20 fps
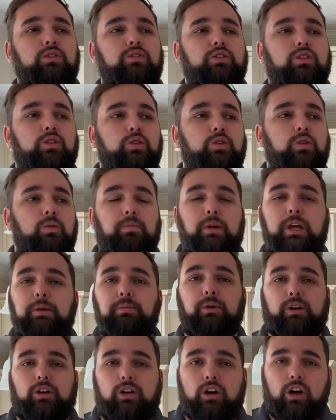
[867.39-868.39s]
to be
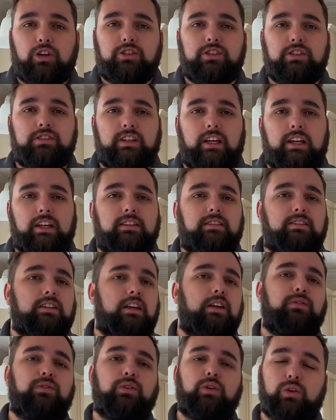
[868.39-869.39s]
precautious as
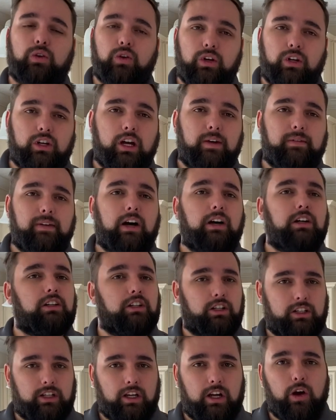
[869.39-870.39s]
if you're going to come out and
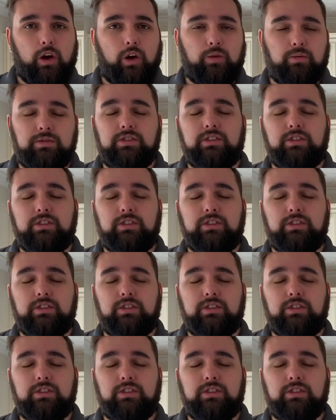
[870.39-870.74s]
look at homes.